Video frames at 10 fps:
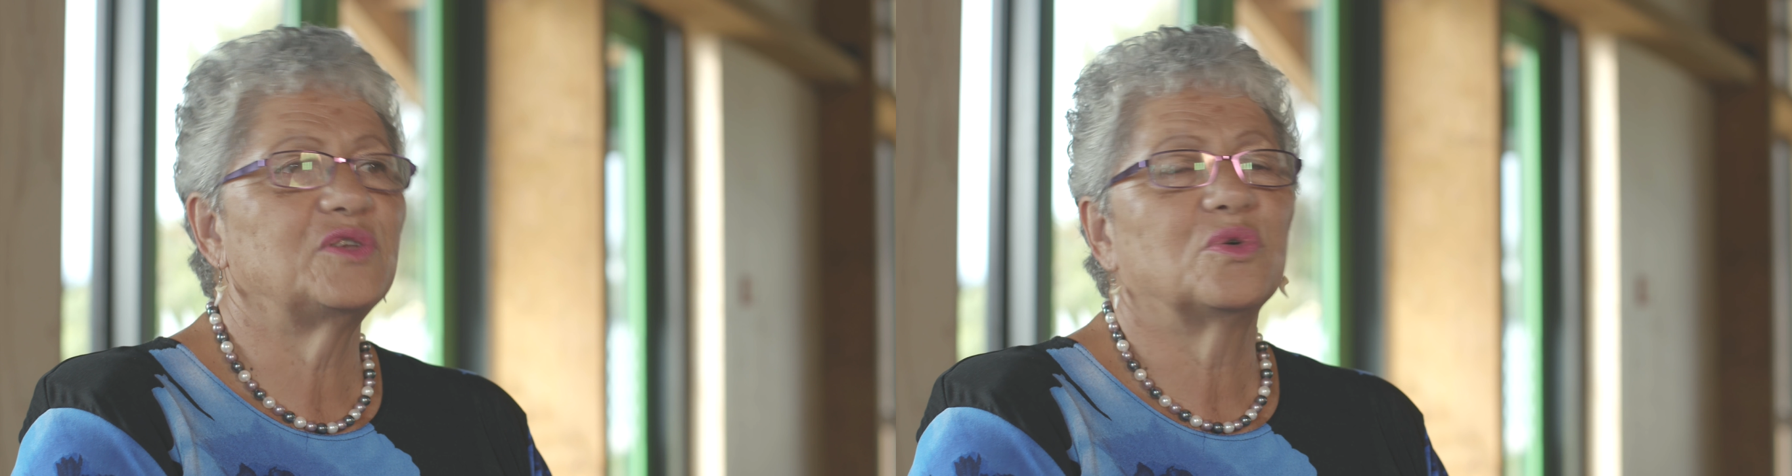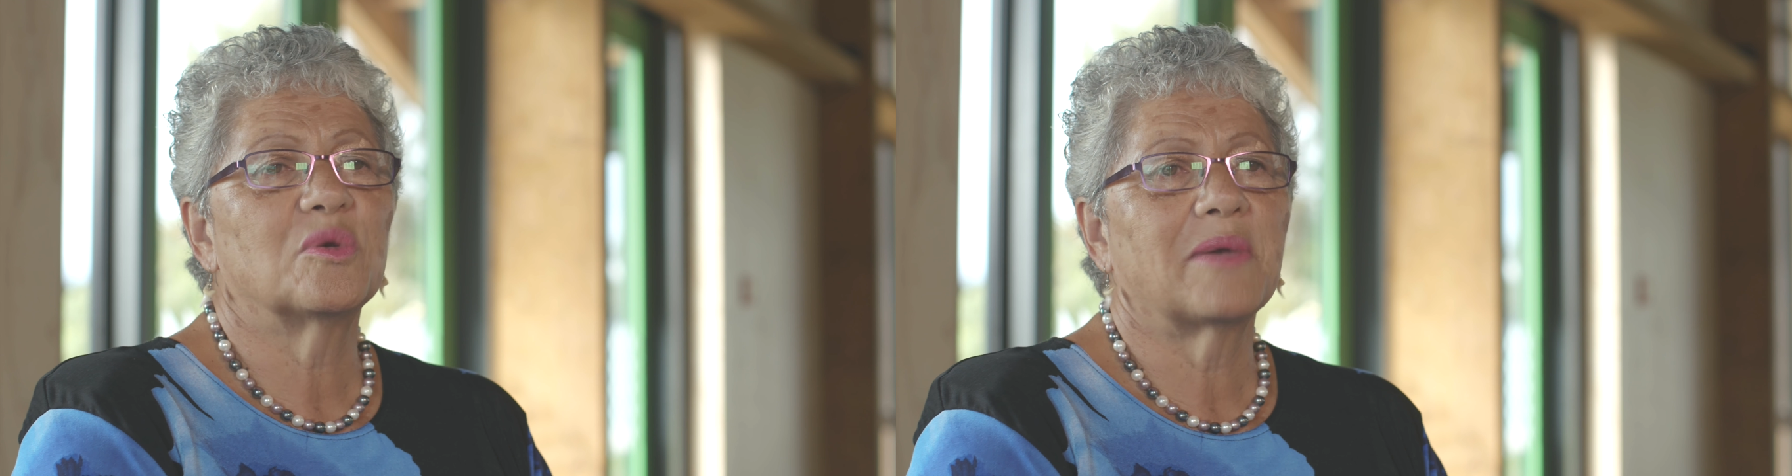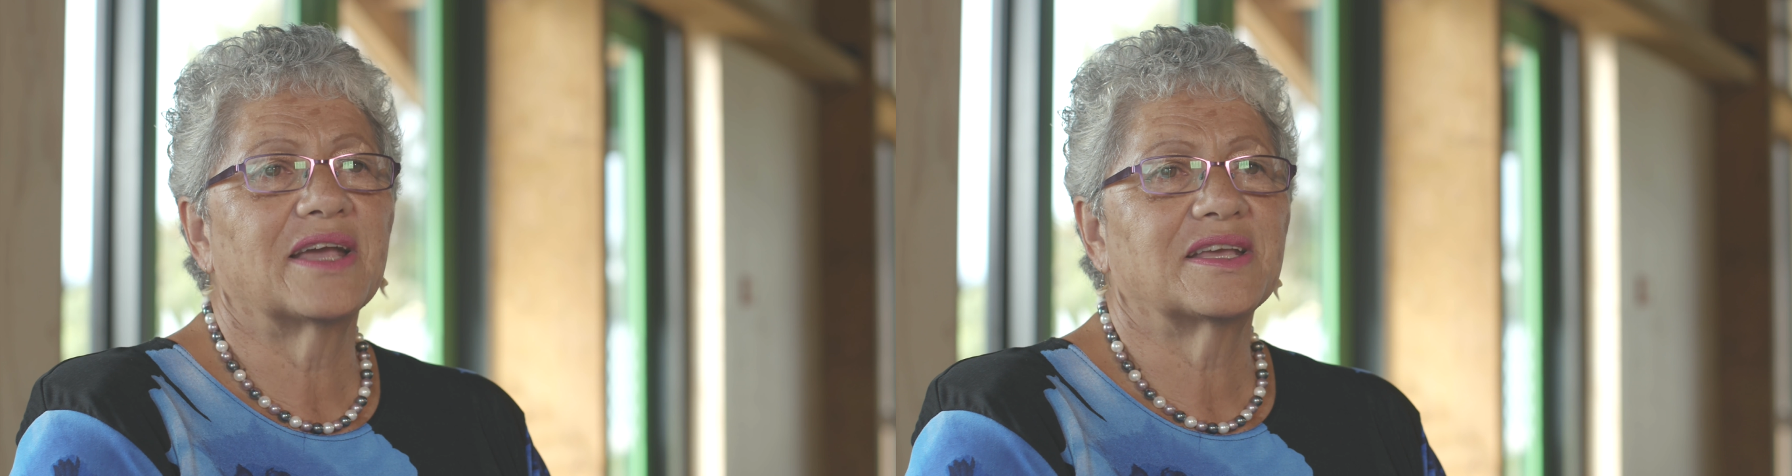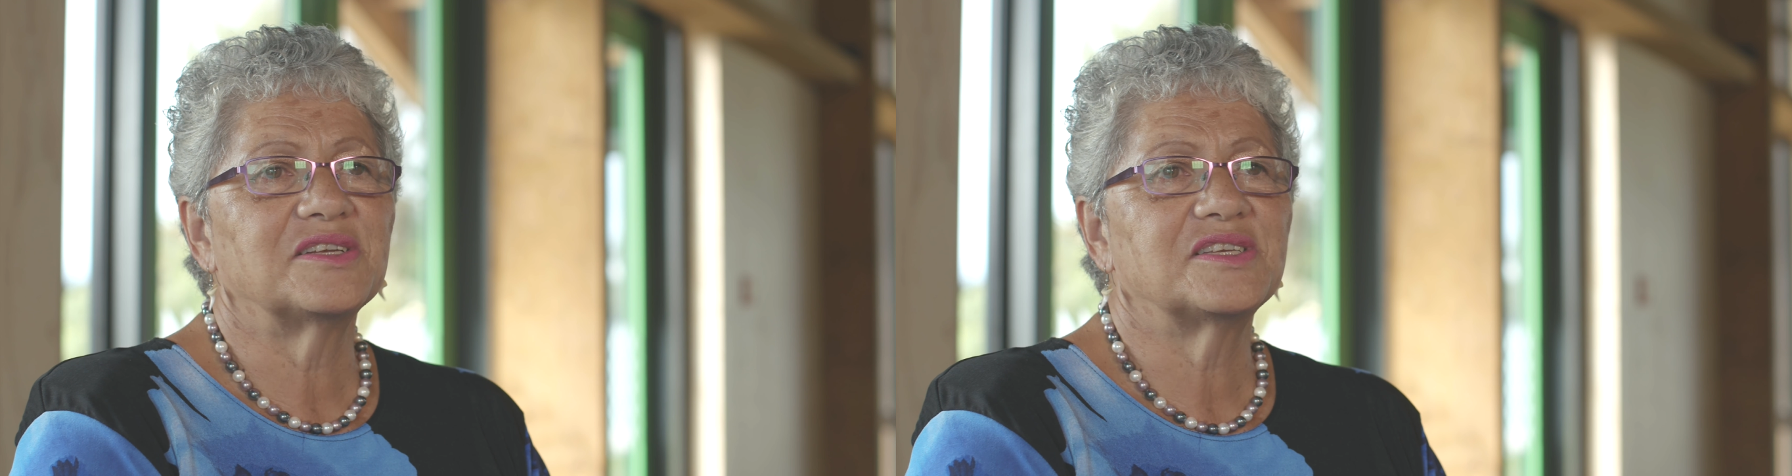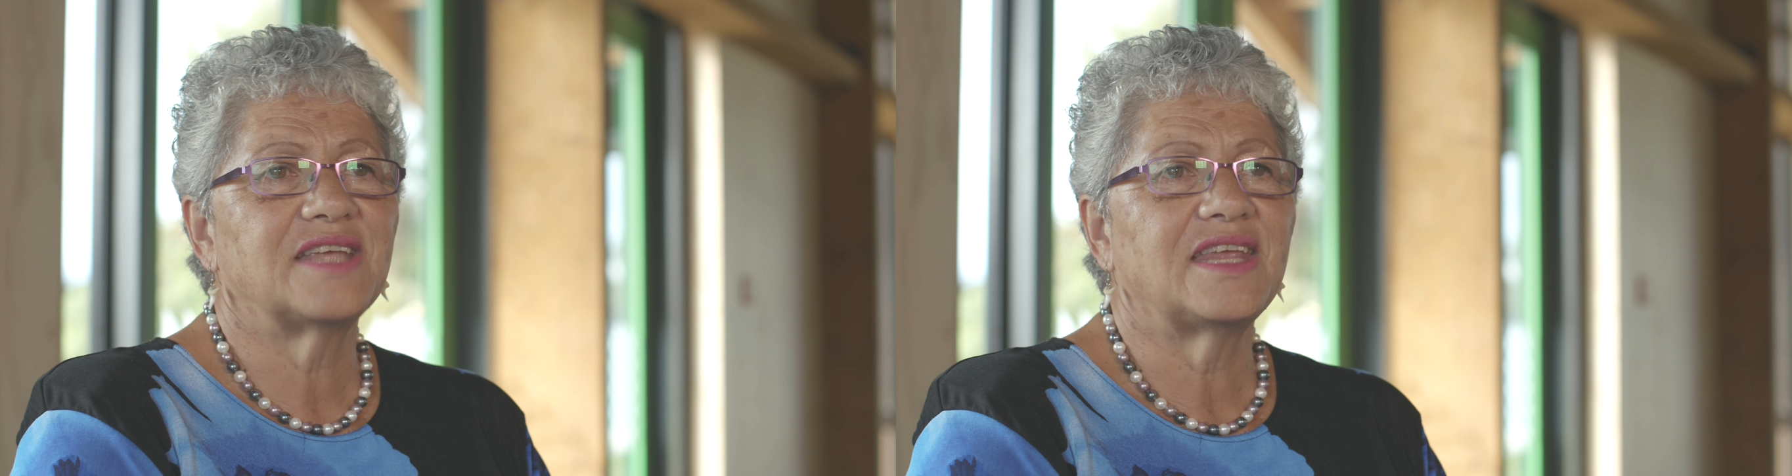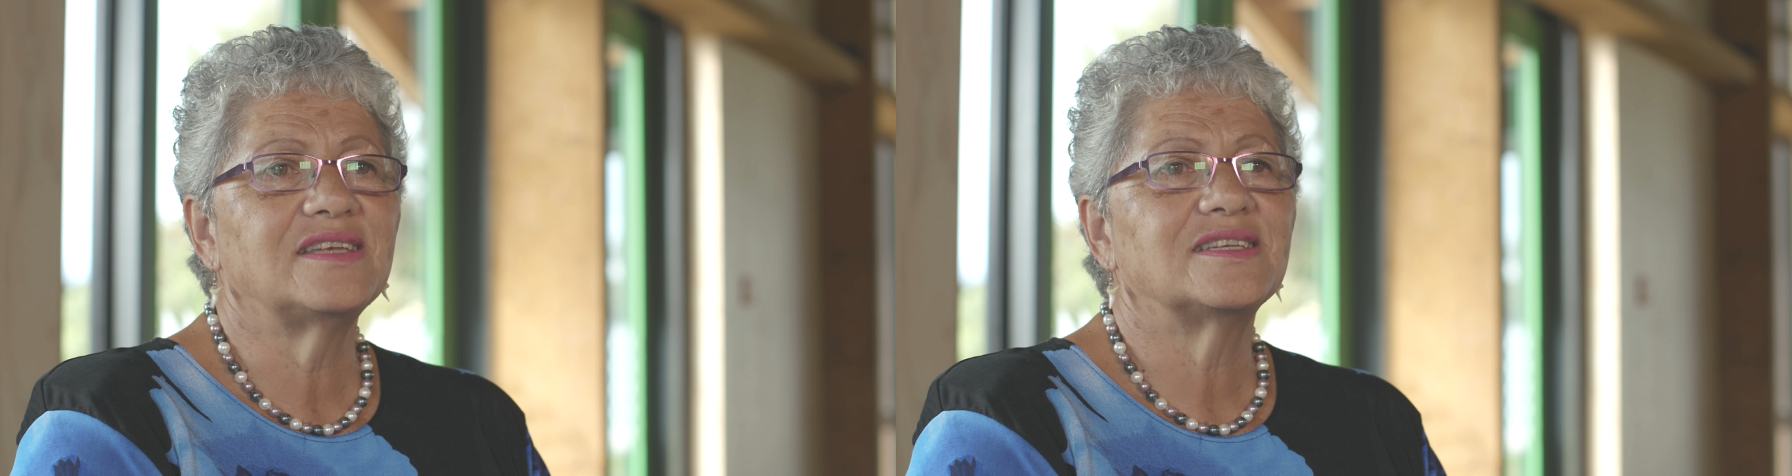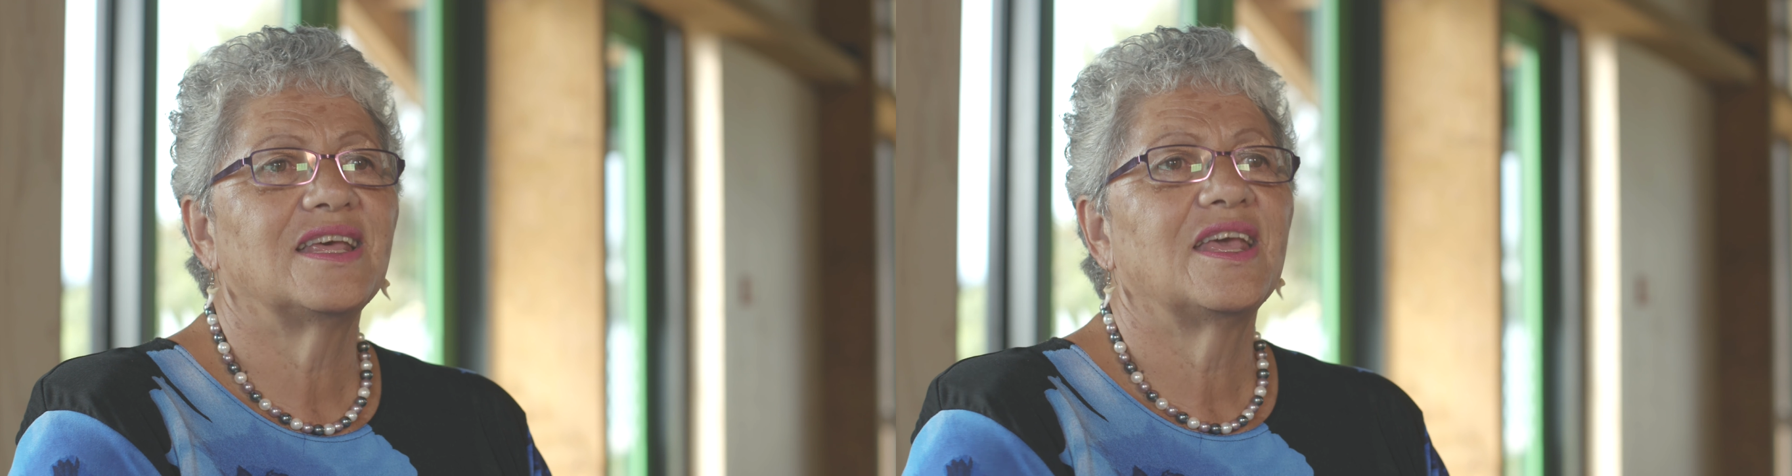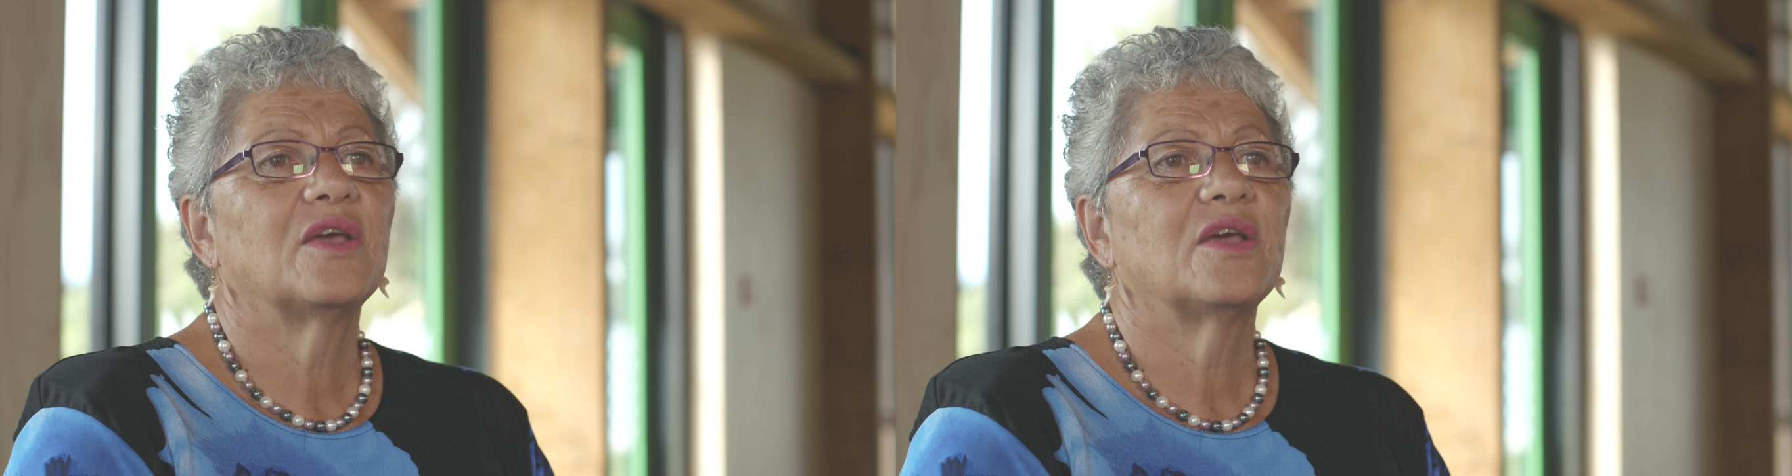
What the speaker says: talk about consent,